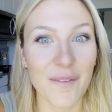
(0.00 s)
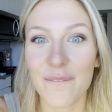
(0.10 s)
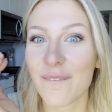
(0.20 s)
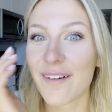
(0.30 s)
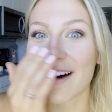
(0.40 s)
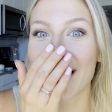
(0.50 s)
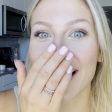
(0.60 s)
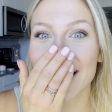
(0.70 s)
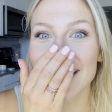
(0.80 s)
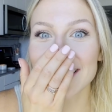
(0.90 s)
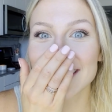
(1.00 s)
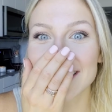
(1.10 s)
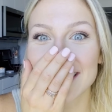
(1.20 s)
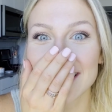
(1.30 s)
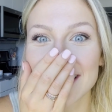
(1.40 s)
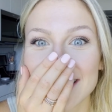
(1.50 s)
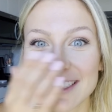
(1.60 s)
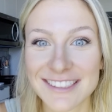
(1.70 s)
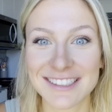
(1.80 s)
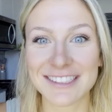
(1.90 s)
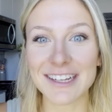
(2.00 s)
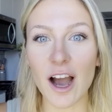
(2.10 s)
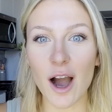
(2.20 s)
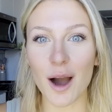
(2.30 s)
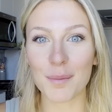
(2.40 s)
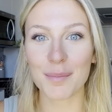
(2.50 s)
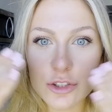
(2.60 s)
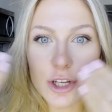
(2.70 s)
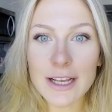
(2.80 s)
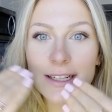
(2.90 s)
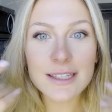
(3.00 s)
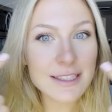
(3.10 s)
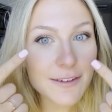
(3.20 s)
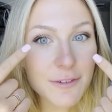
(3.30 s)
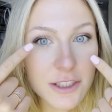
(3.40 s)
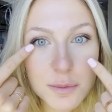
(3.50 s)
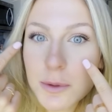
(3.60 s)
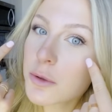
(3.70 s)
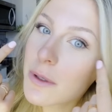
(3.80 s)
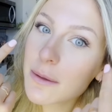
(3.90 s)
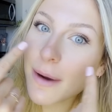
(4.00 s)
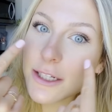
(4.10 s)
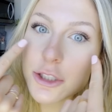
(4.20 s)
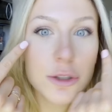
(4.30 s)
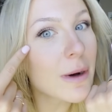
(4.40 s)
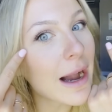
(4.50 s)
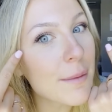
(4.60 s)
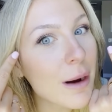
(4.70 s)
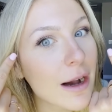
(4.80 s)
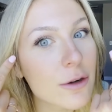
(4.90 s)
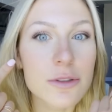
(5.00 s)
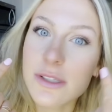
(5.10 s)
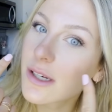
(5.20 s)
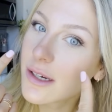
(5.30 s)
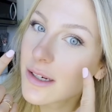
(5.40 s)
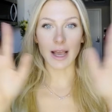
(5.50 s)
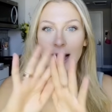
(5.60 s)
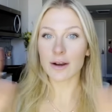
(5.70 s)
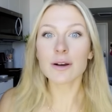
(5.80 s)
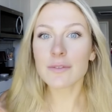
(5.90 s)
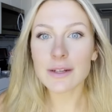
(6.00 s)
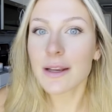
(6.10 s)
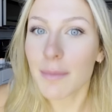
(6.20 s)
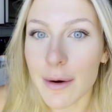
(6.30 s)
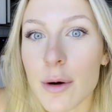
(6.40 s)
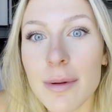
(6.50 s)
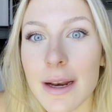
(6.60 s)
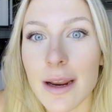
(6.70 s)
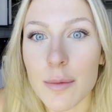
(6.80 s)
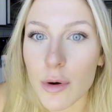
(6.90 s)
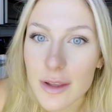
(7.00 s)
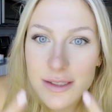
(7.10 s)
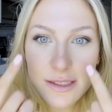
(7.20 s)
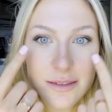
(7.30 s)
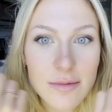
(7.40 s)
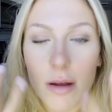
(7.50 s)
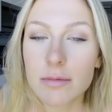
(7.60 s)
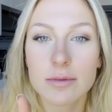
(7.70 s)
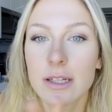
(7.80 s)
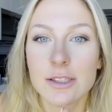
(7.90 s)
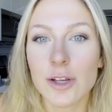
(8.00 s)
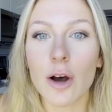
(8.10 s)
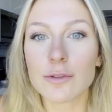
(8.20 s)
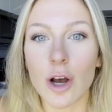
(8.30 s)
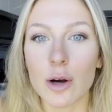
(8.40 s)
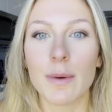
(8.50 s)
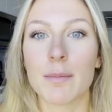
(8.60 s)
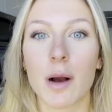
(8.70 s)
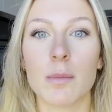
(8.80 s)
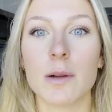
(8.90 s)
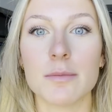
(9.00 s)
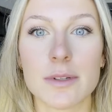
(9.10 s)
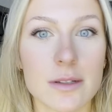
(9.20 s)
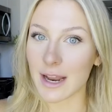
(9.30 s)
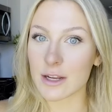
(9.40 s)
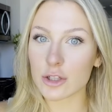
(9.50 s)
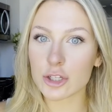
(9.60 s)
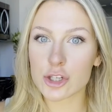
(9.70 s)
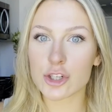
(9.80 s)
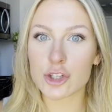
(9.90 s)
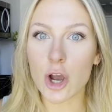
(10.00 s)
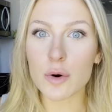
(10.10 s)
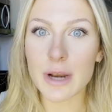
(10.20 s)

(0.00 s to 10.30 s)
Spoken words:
What? Stop. Look at the difference between my two eyebrows. I don't even need microblading anymore. This solved all my problems. And it looks so